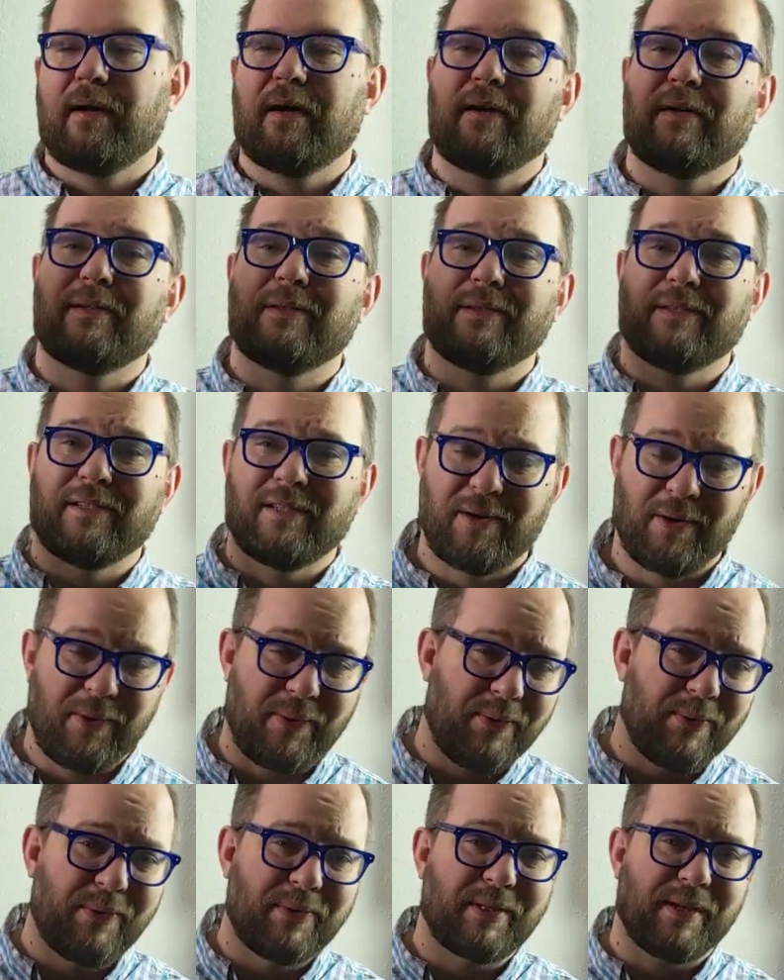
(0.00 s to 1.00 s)
are
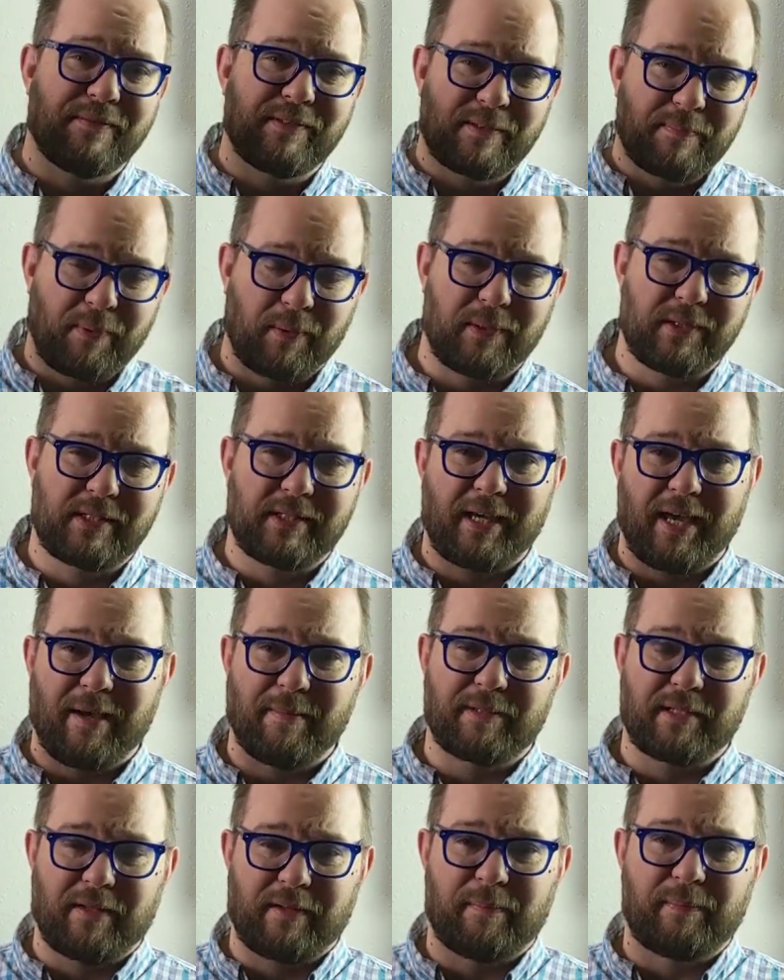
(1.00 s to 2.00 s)
loads of sports
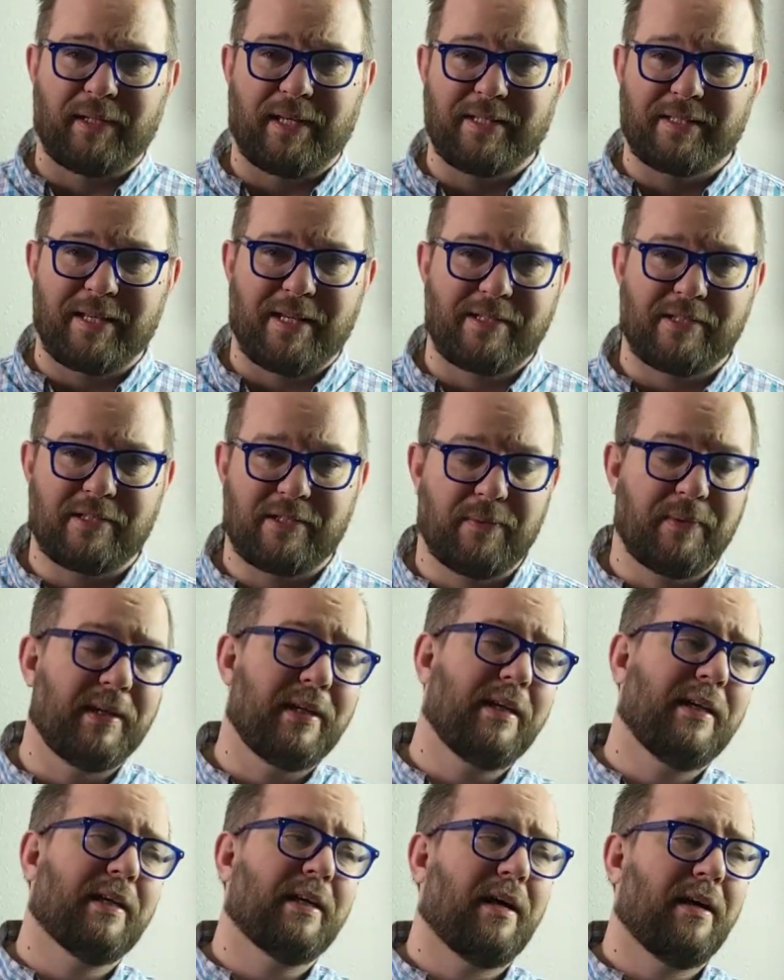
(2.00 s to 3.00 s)
games on the PlayStation 2 and
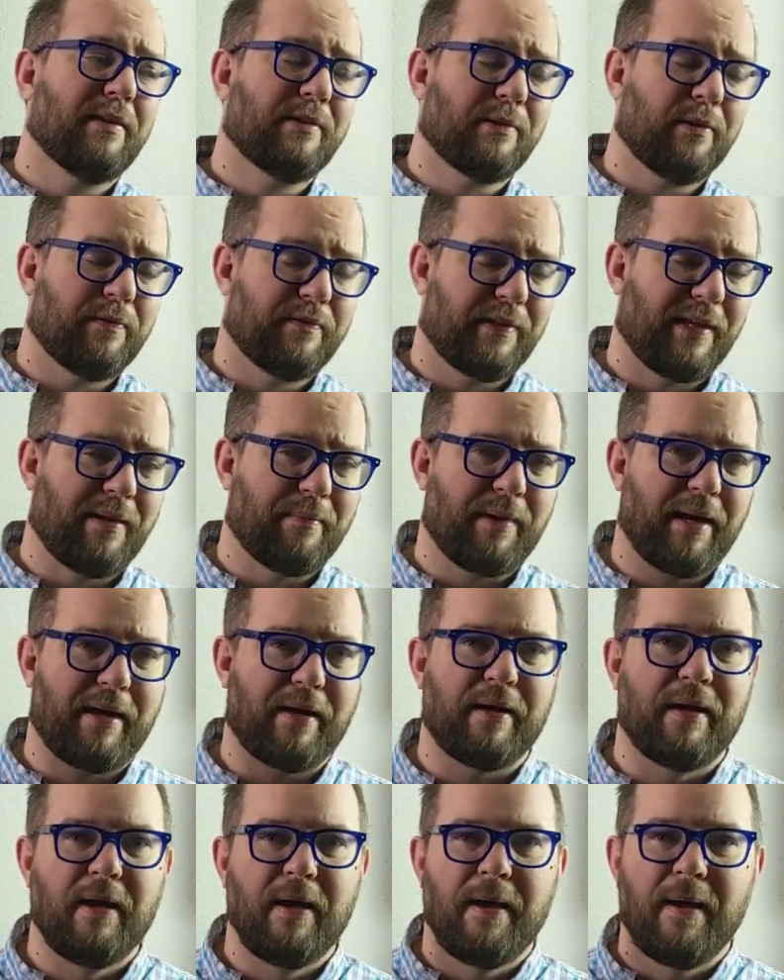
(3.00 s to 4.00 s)
any console for that
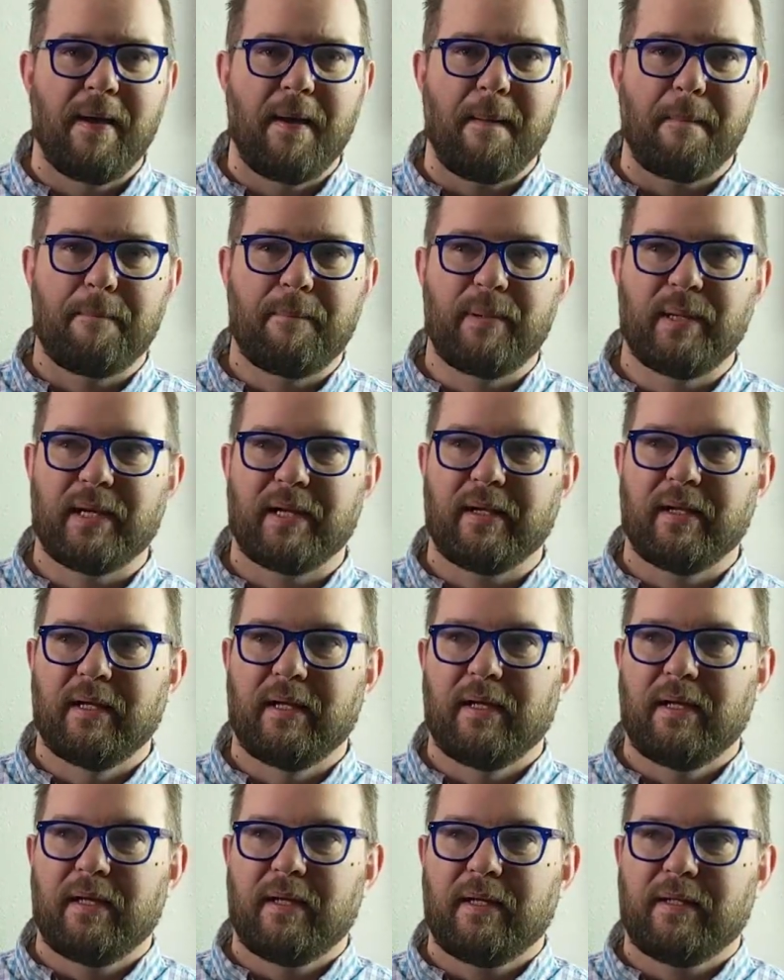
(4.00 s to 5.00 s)
matter, but
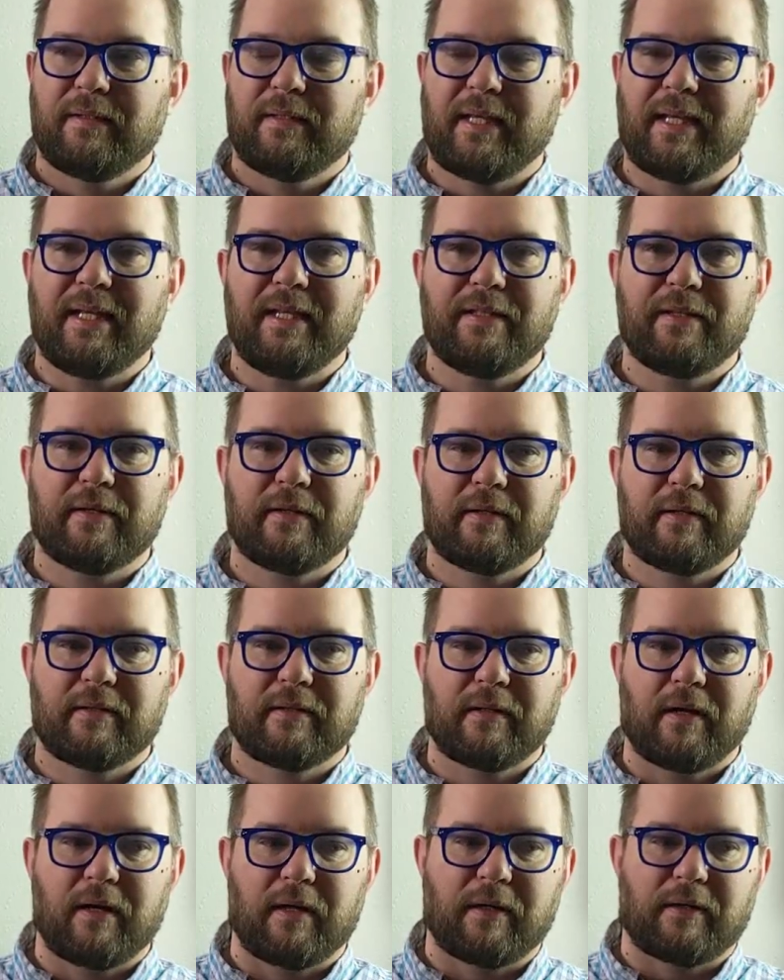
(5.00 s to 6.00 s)
they
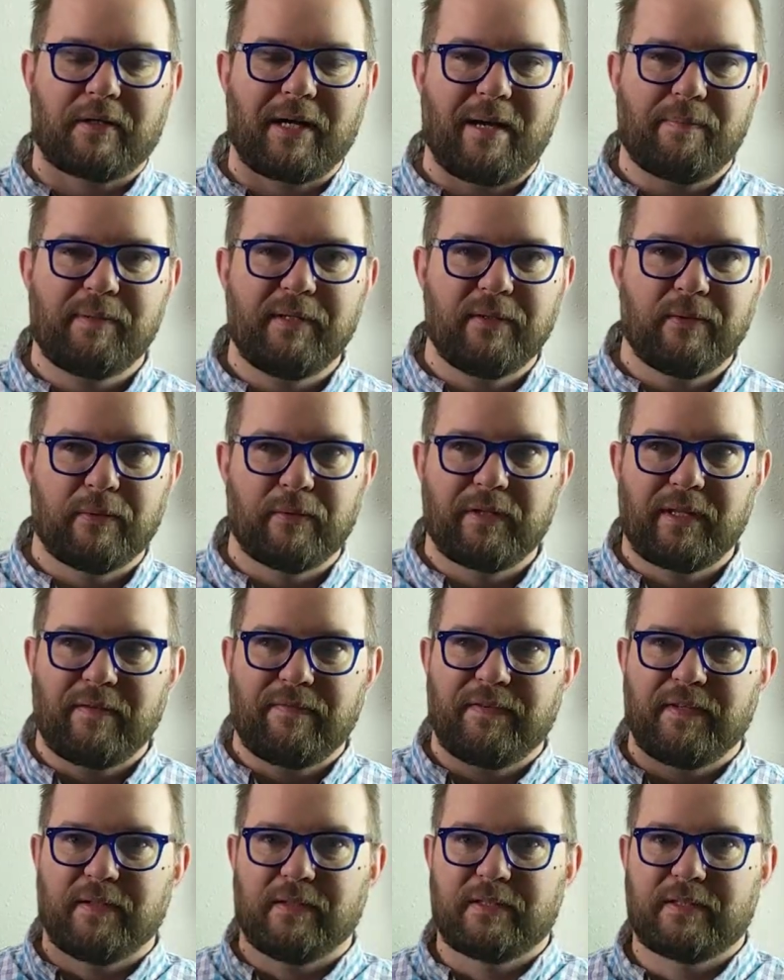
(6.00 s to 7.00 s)
either are crappy or they
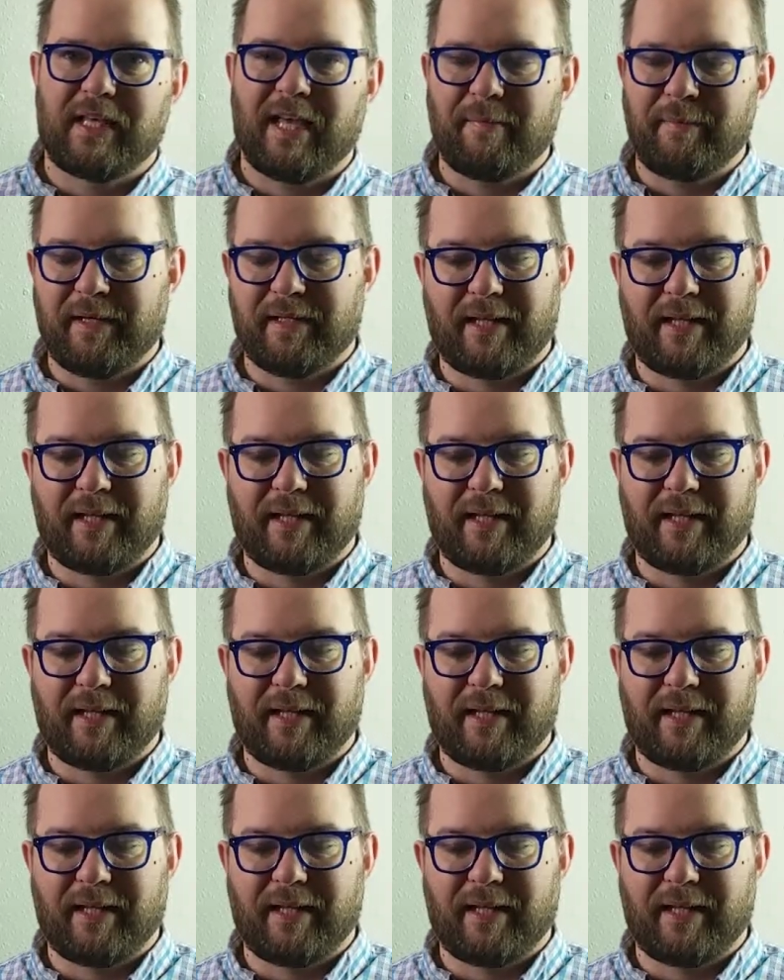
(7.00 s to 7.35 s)
feel samey.